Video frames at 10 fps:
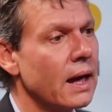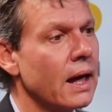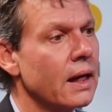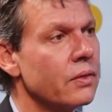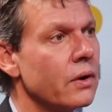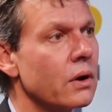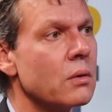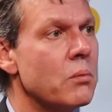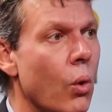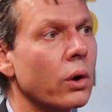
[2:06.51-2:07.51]
and there are
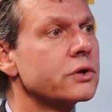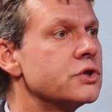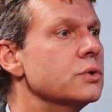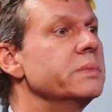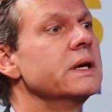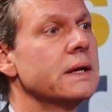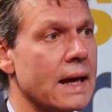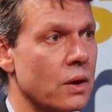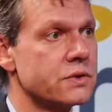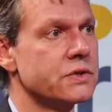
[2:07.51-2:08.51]
more to be
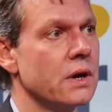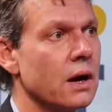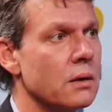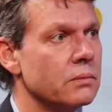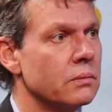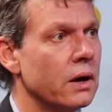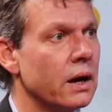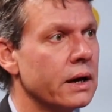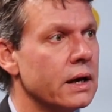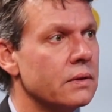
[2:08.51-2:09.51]
announced
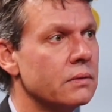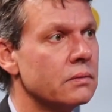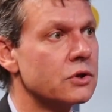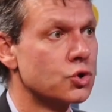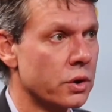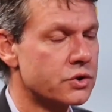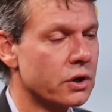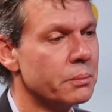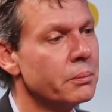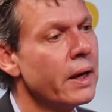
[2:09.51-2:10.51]
in the short
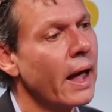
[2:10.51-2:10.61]
term.